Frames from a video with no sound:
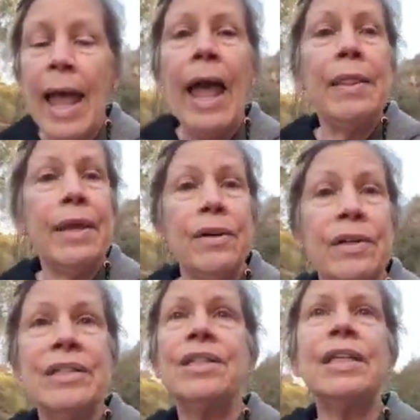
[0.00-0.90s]
And then
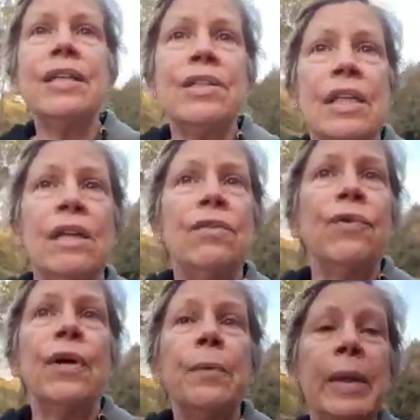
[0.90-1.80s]
on 16th
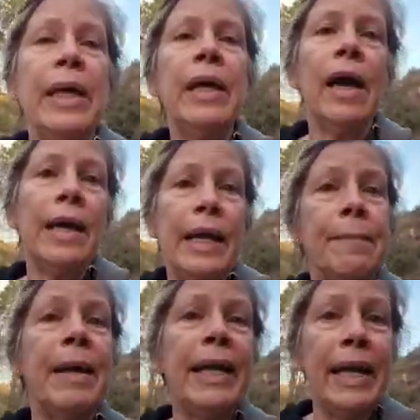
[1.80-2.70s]
for a week, I get
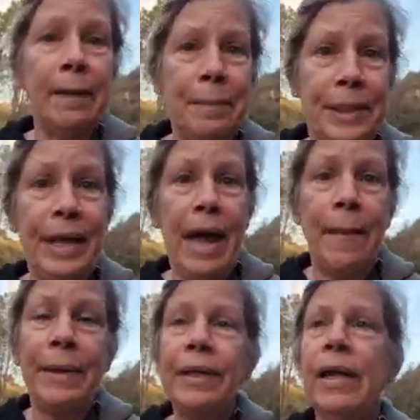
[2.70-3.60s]
my camping
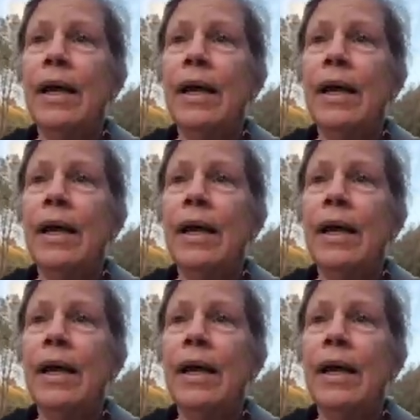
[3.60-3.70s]
cabin,